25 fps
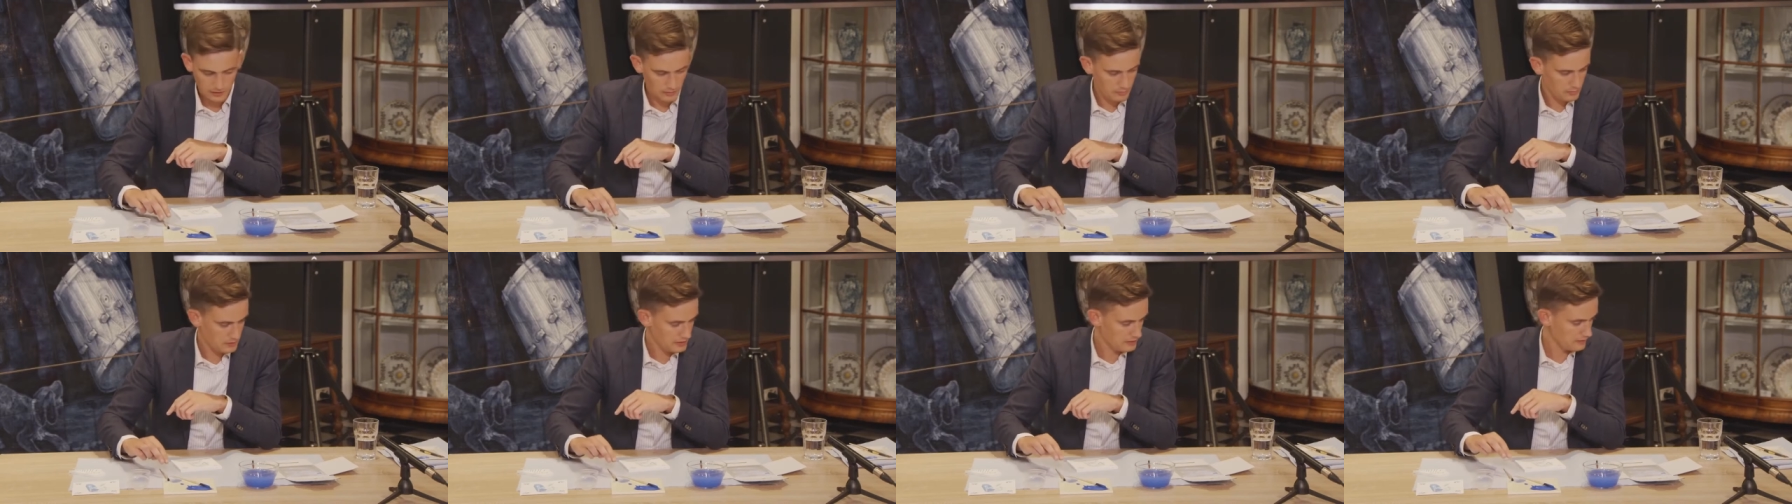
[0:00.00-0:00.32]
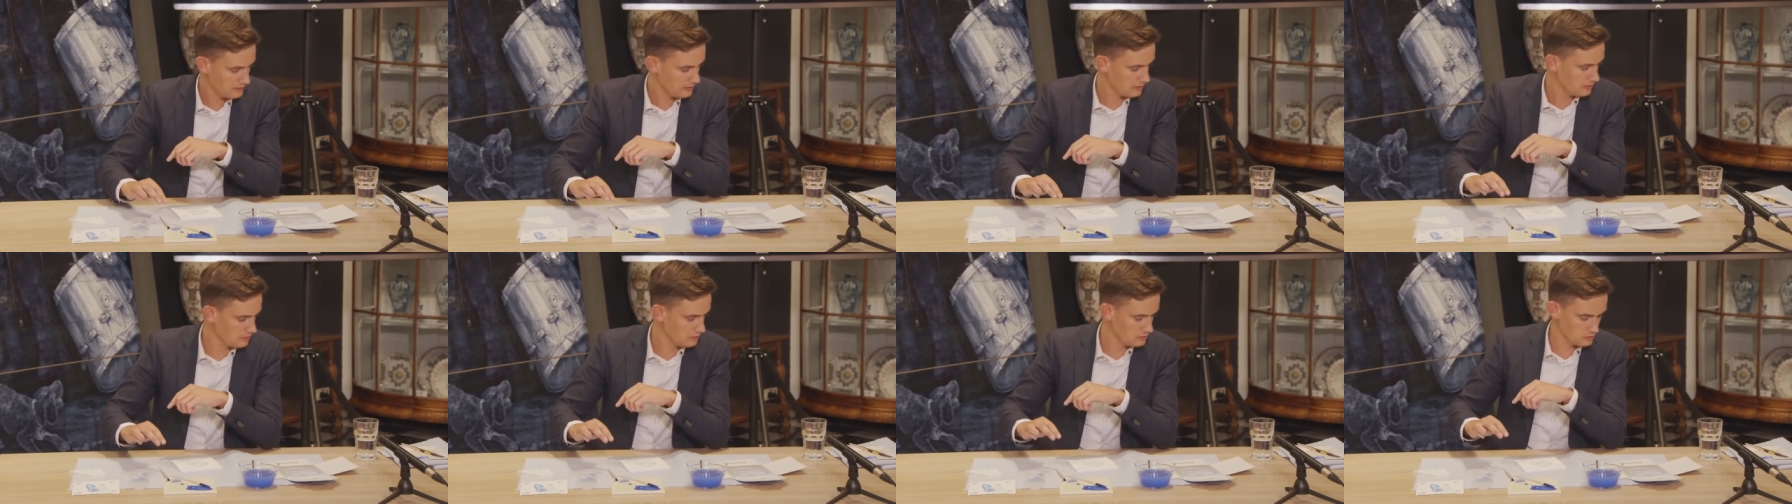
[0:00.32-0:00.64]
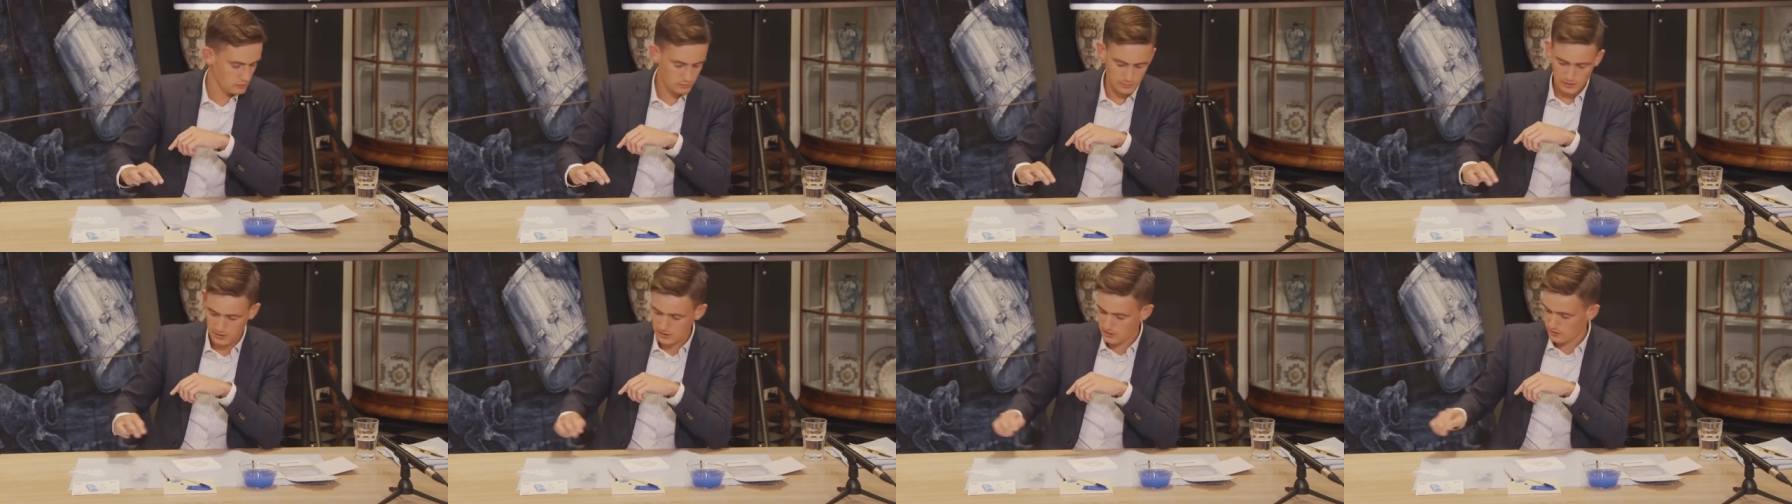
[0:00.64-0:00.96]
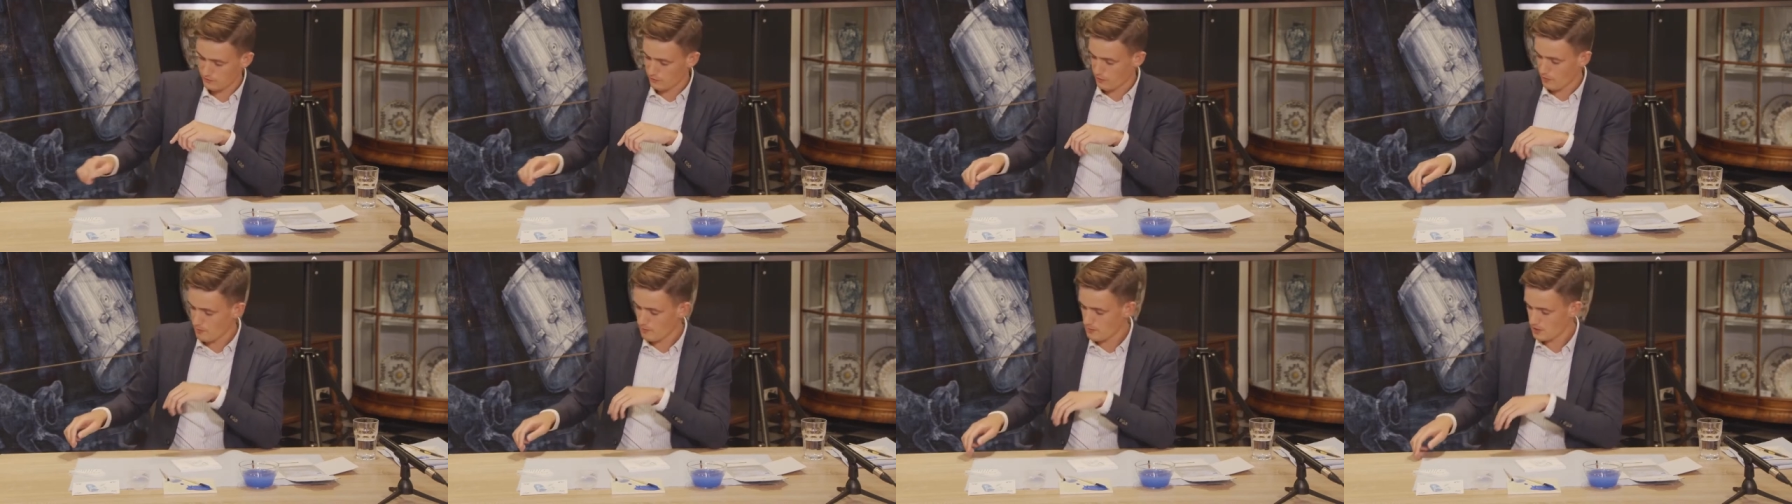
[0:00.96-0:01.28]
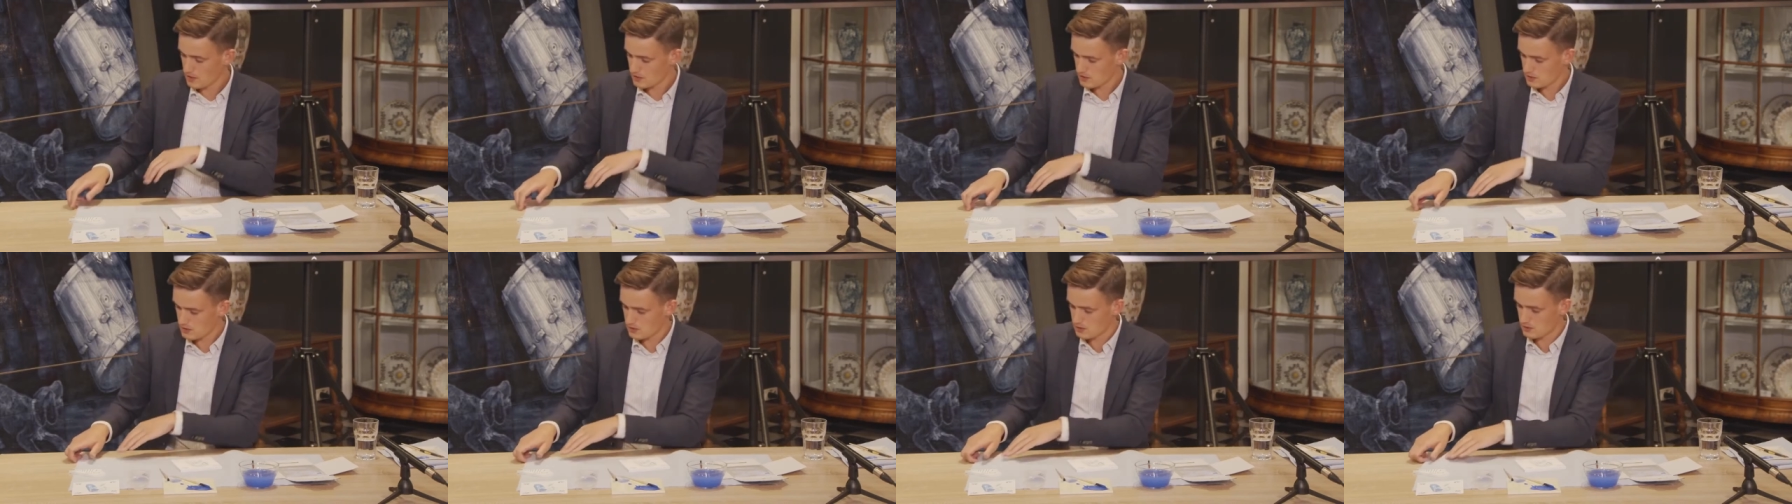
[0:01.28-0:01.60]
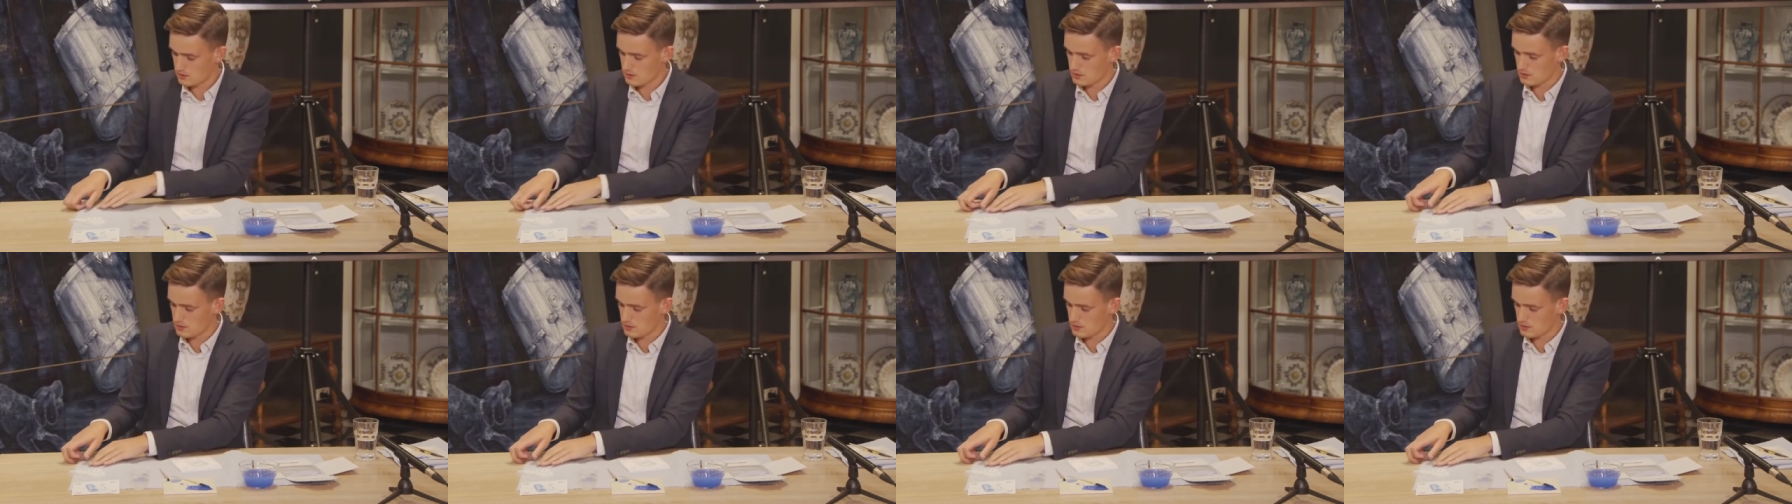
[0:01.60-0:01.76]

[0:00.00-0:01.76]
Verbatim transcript: a bit too much of a mess,